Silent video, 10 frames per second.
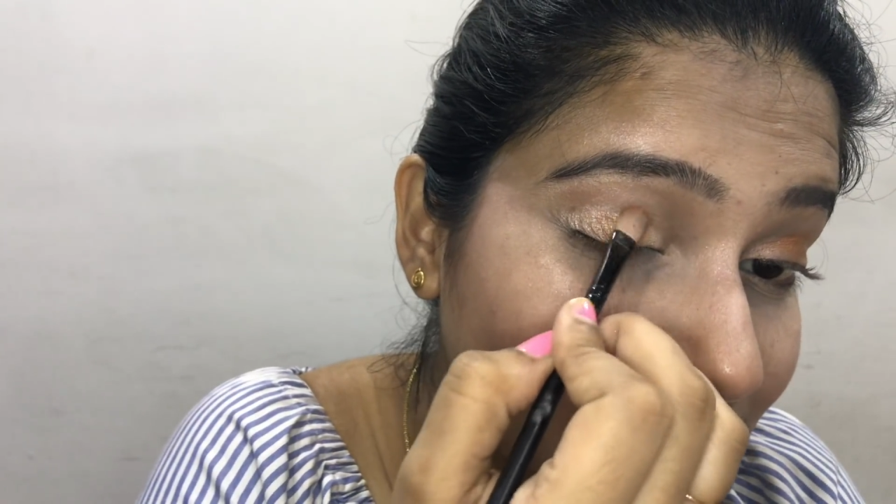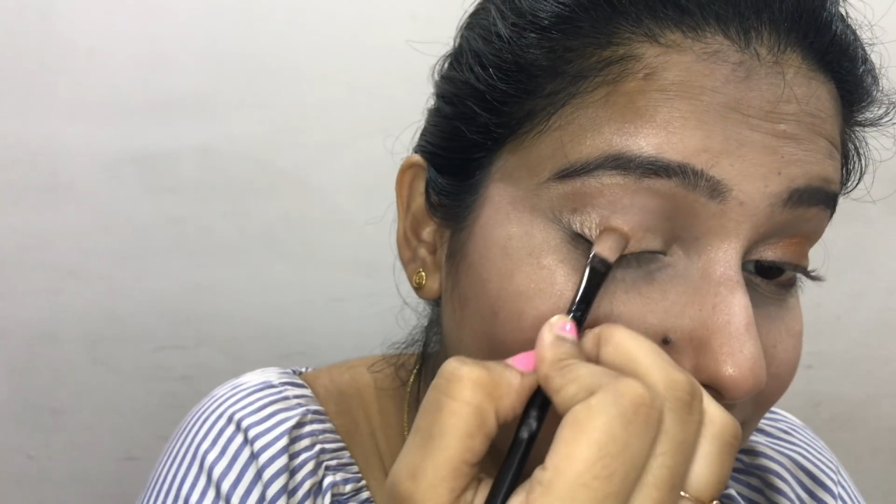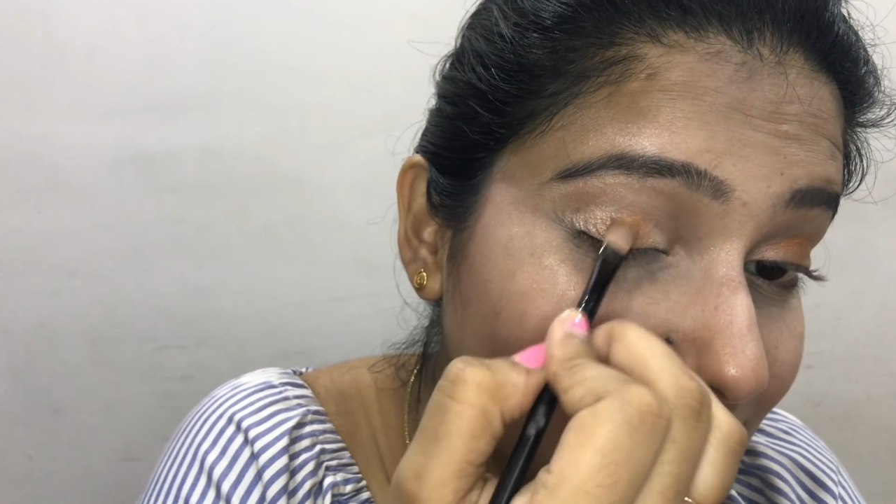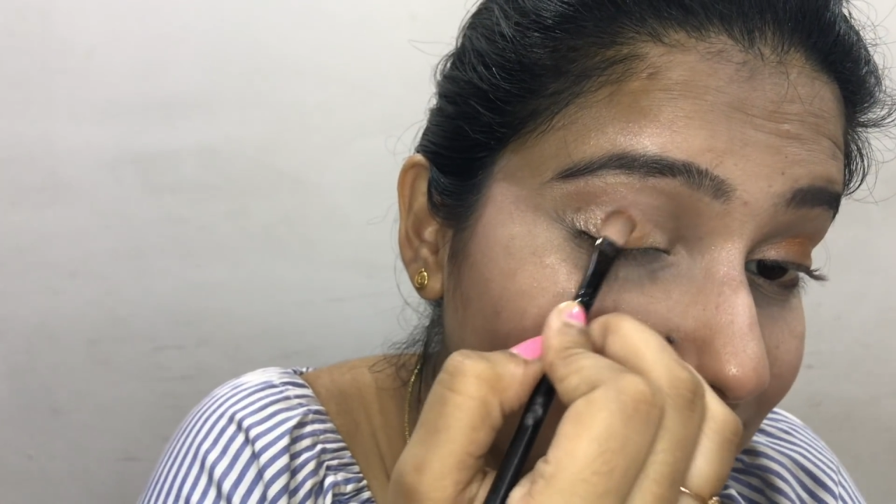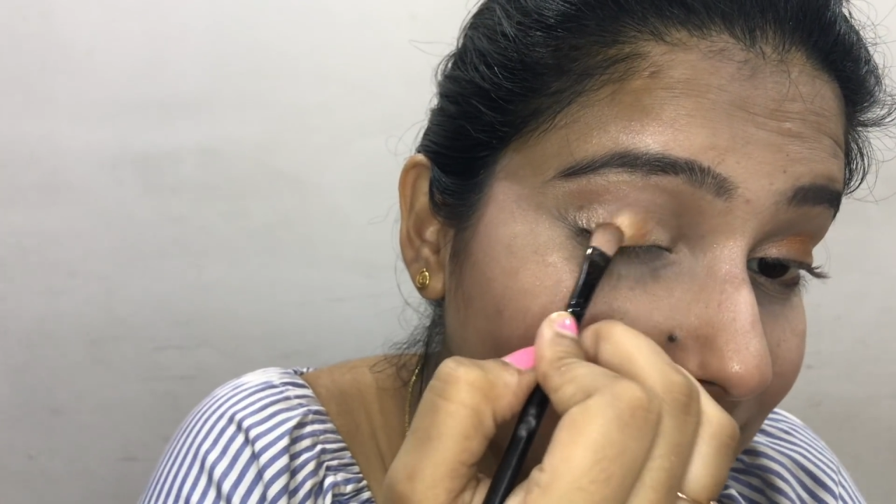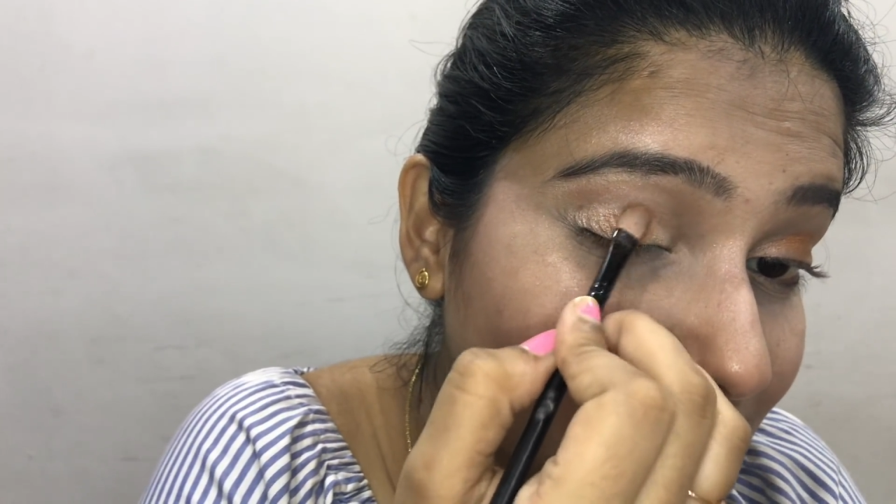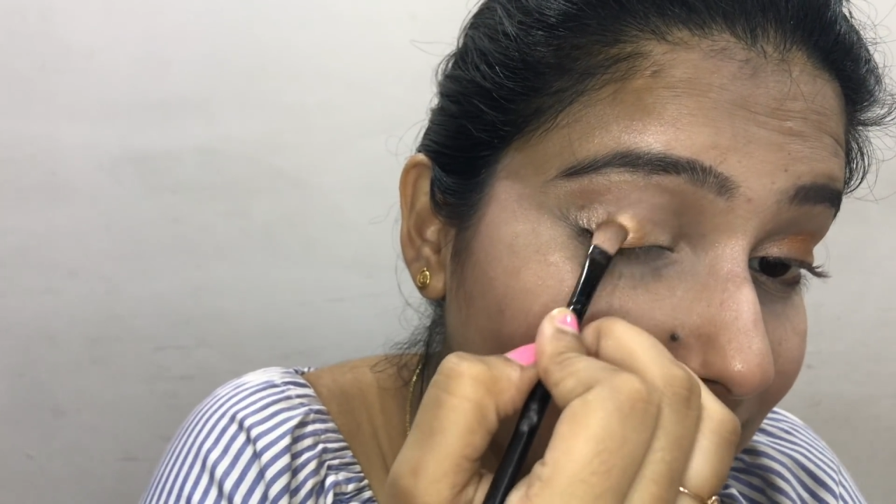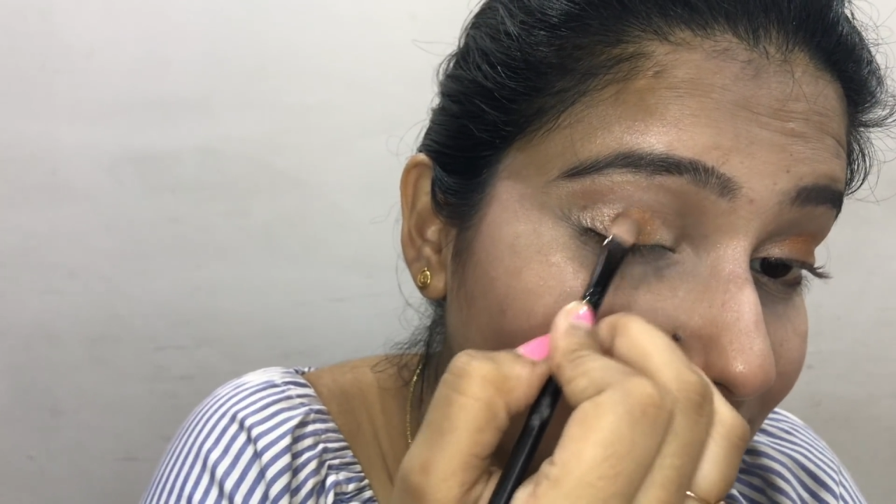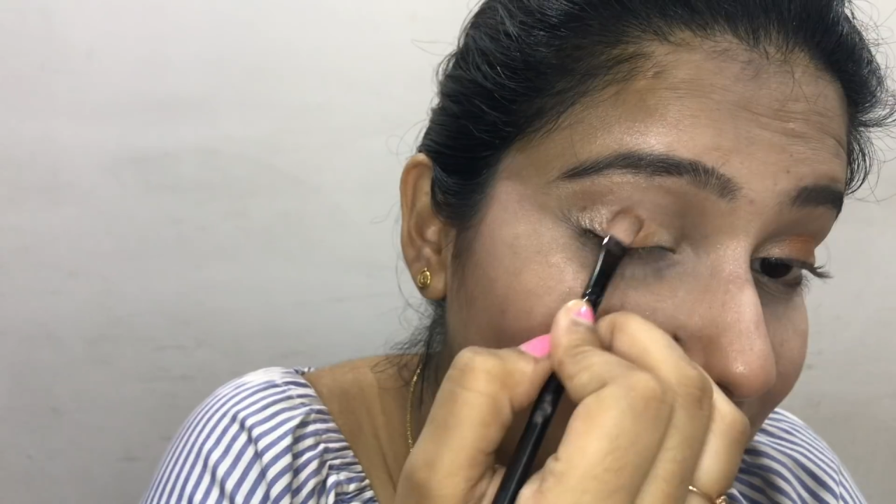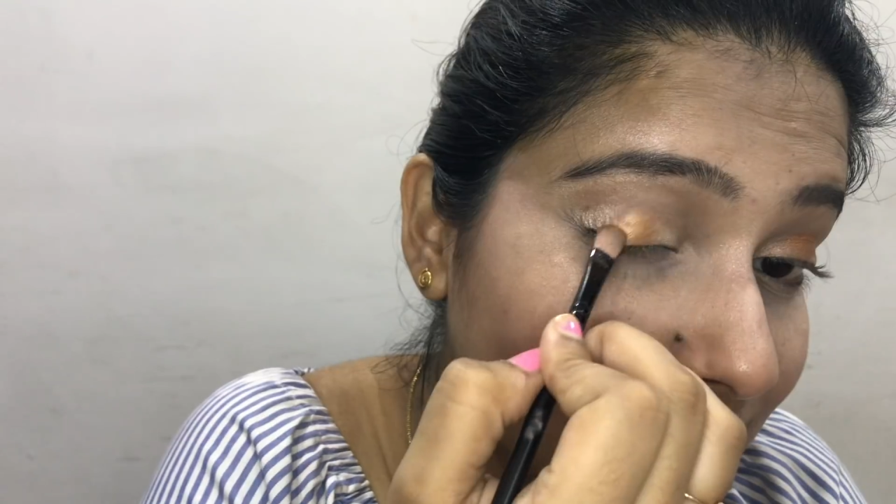This palette is
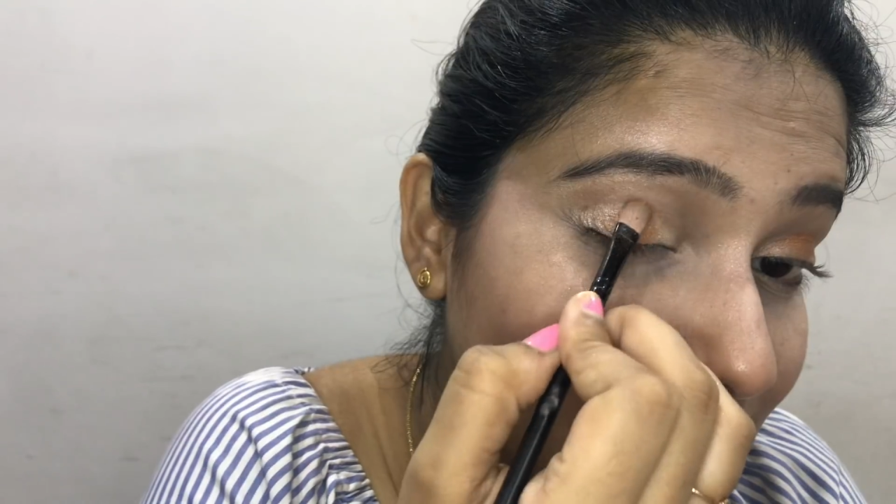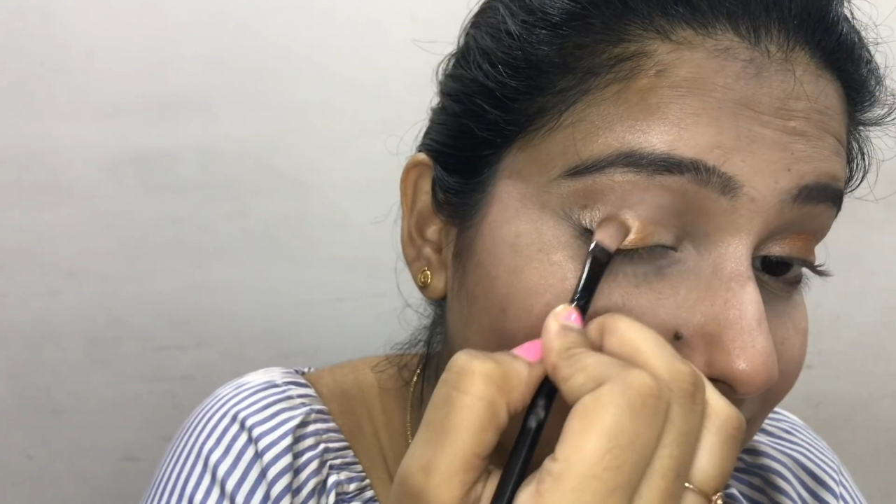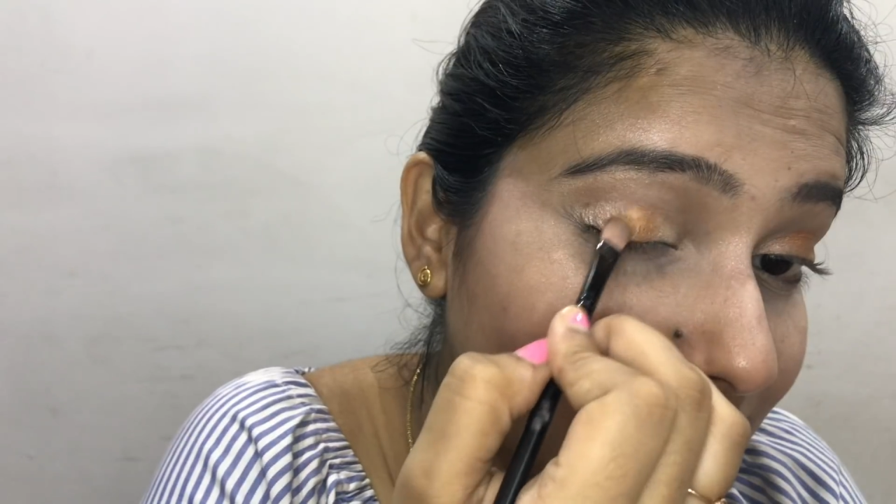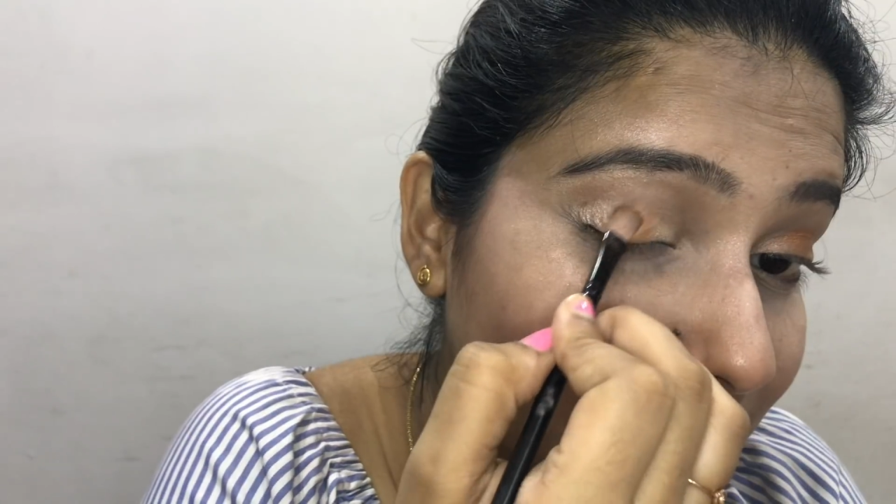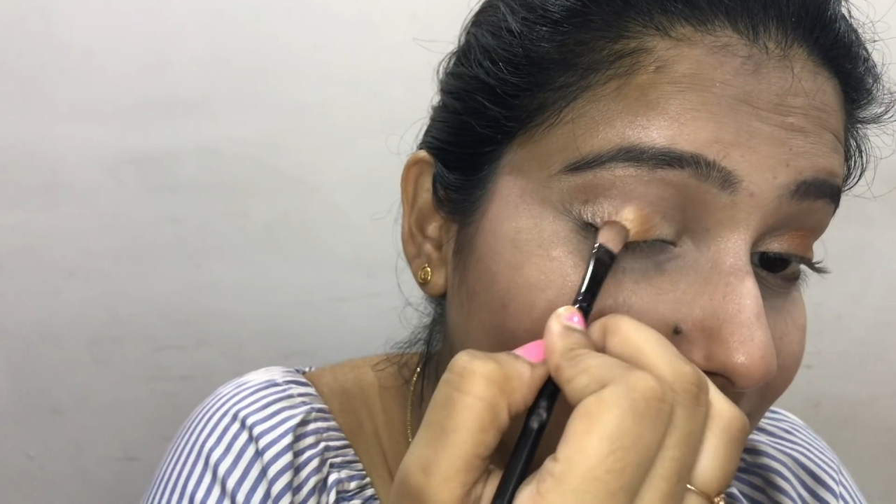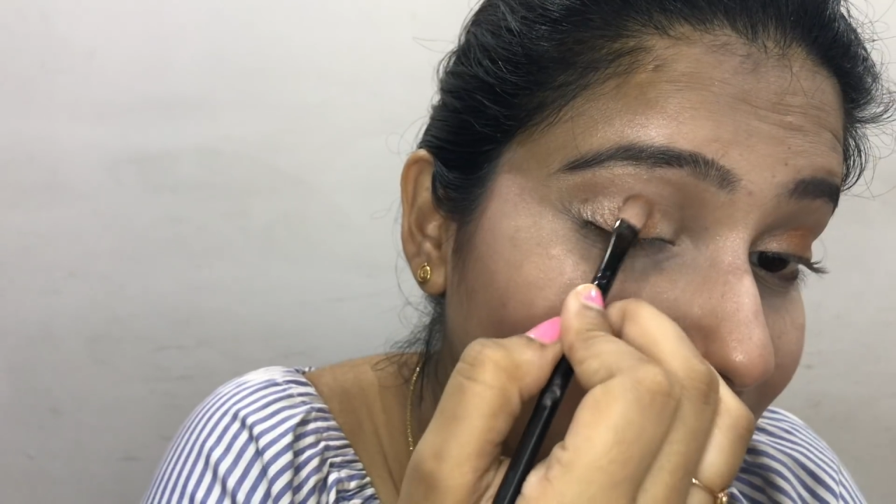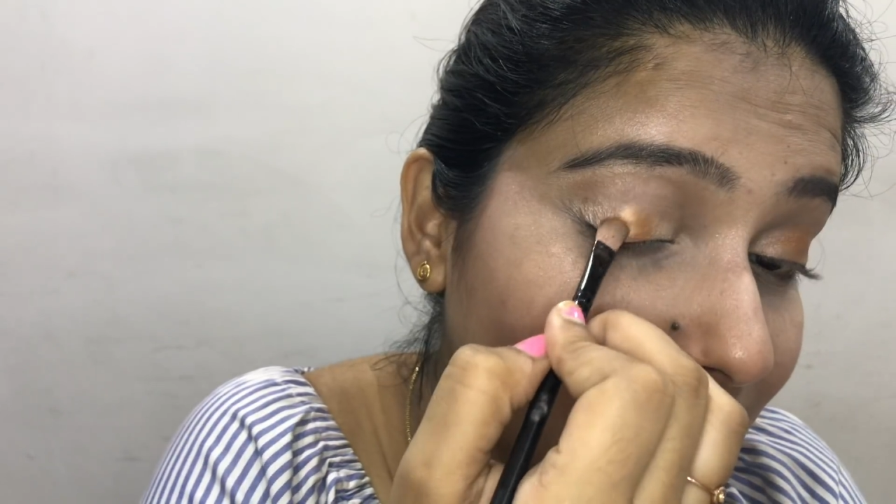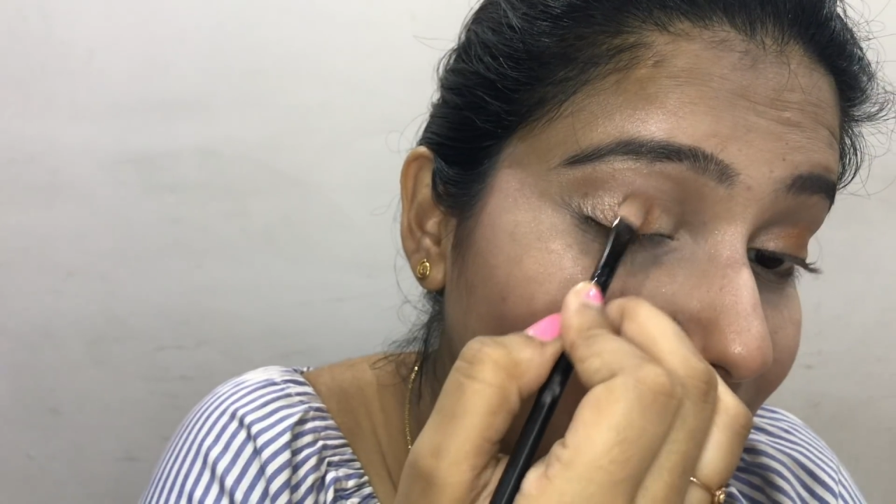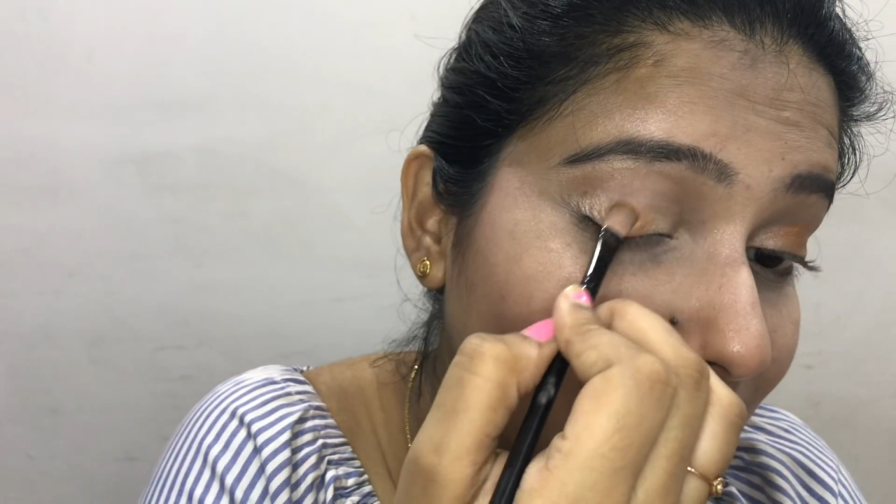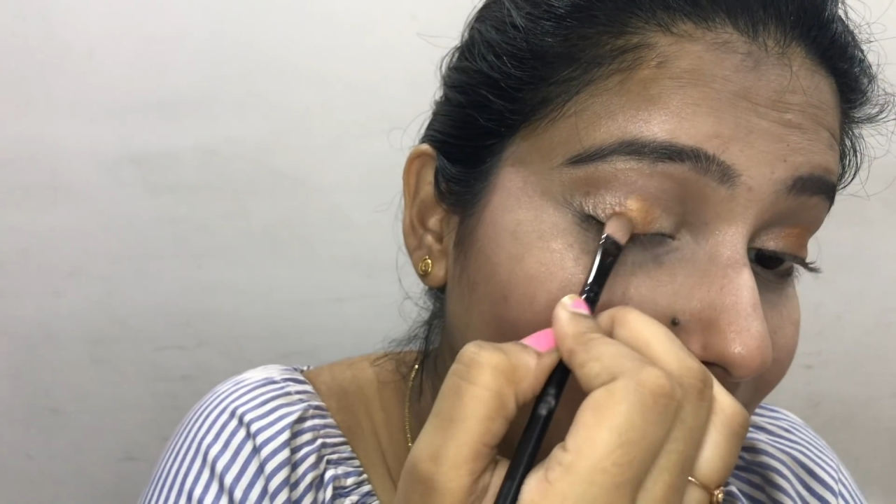amazing, guys. You should give
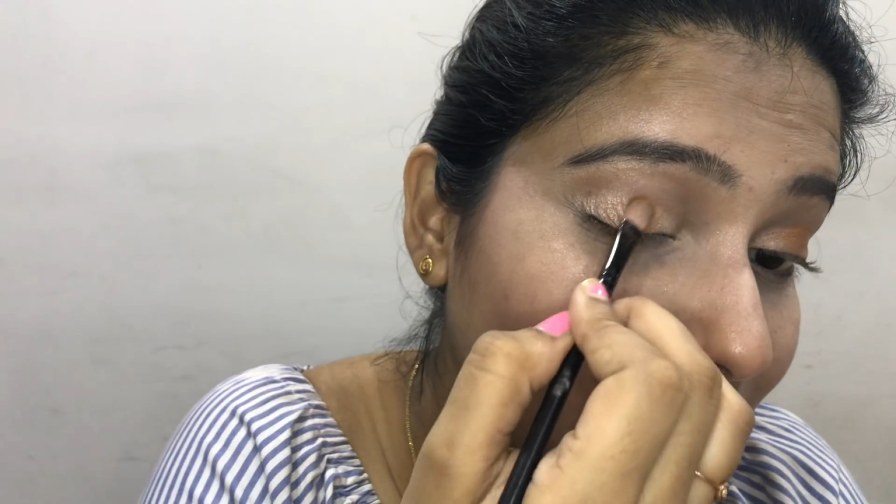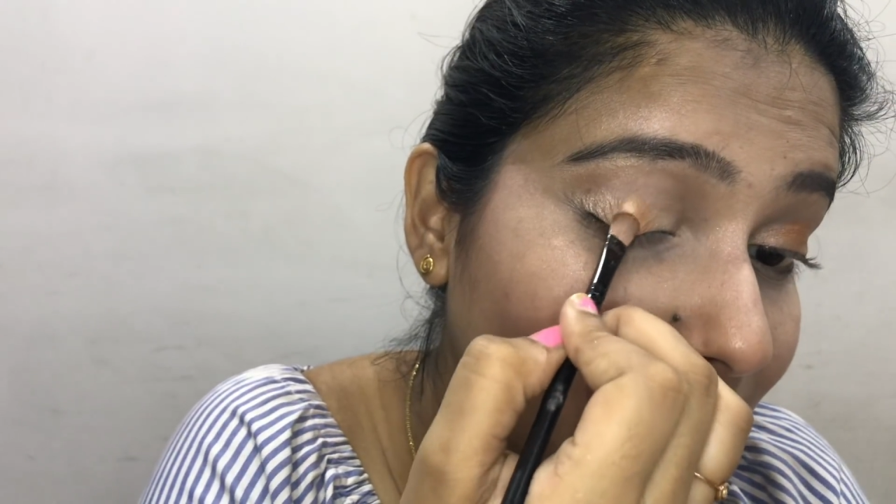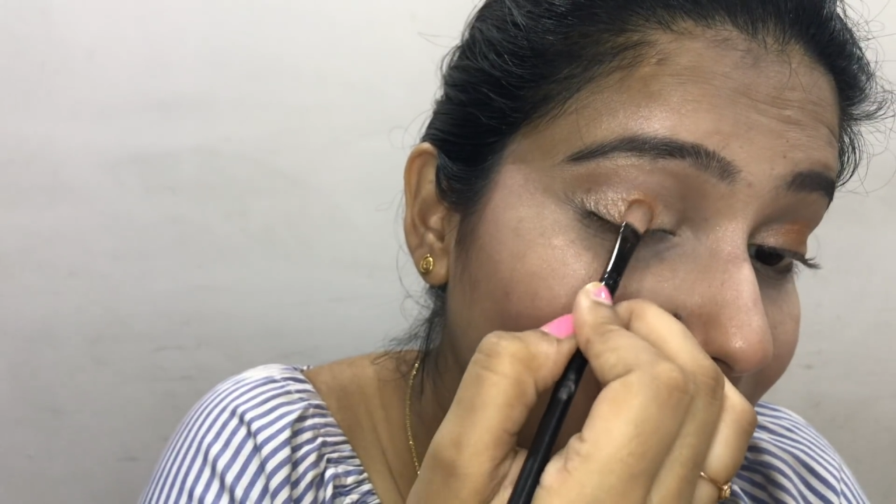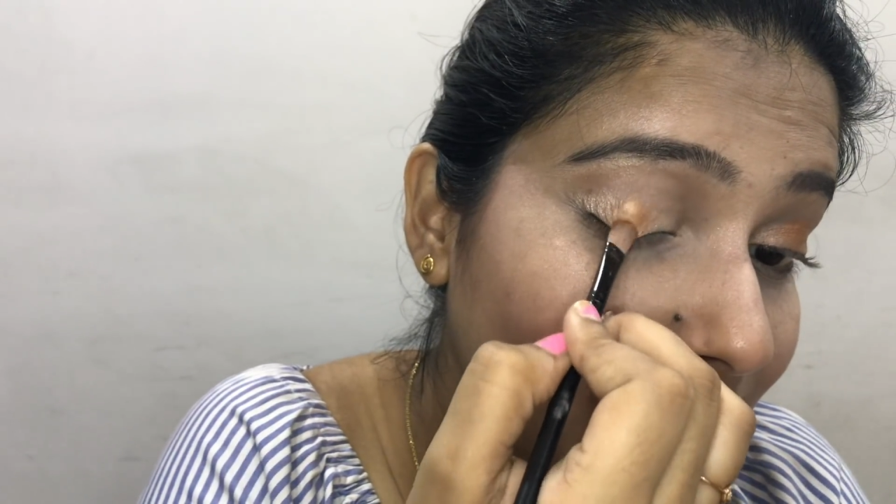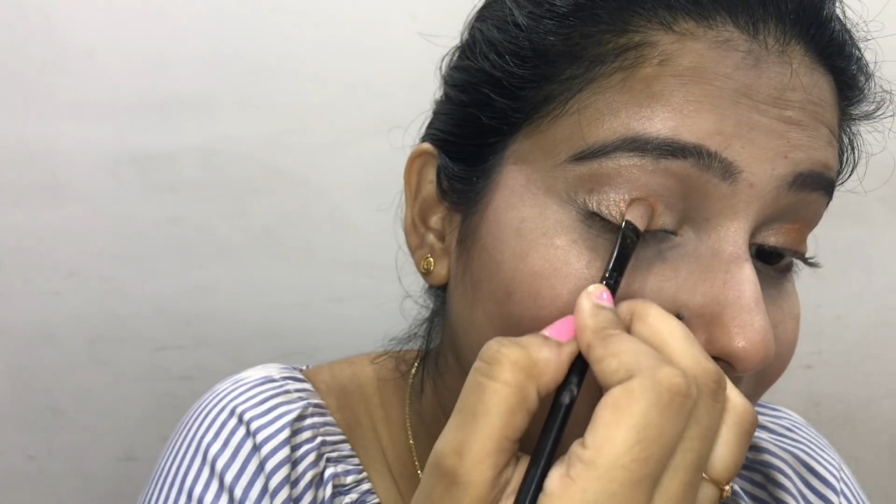this a try.